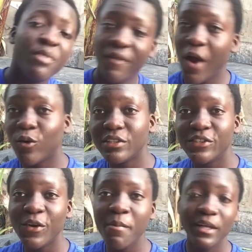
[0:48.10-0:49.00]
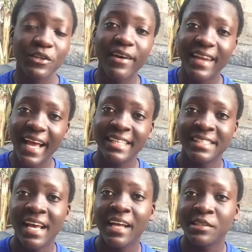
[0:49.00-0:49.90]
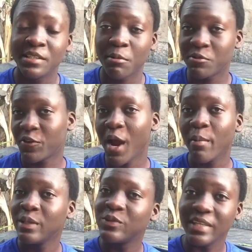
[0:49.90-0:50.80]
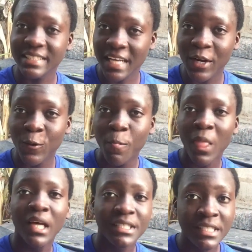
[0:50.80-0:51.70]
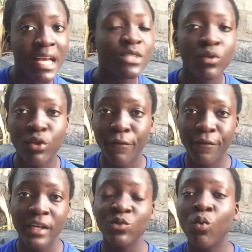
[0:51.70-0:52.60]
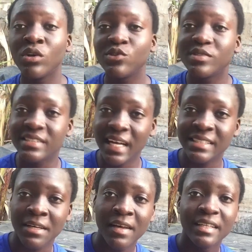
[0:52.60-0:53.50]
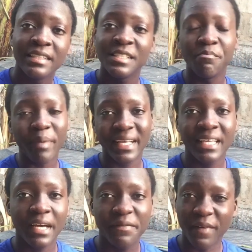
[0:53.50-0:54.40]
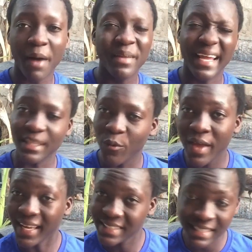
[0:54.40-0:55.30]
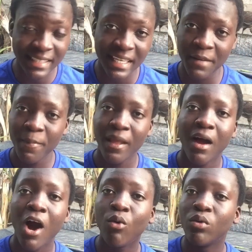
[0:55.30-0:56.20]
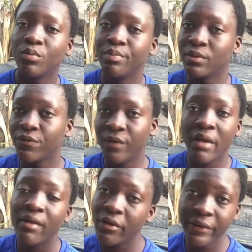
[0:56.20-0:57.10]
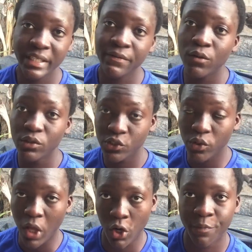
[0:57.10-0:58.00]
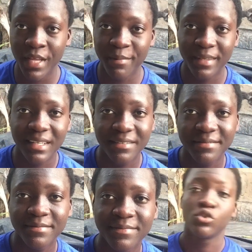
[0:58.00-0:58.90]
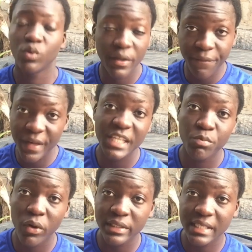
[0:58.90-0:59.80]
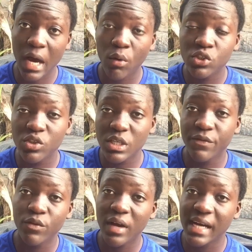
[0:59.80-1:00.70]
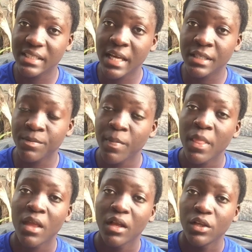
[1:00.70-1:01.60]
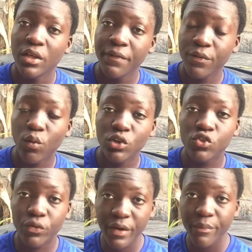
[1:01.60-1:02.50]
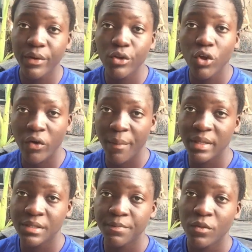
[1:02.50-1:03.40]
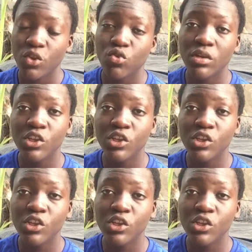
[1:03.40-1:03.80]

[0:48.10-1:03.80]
Before I continue, make sure you like, share and subscribe to the channel. Share it with your friends who want to start this backyard farming like the way I started. I will be very grateful to help them. So the first point I want to give you guys is, if you want to rebreed your rabbit, you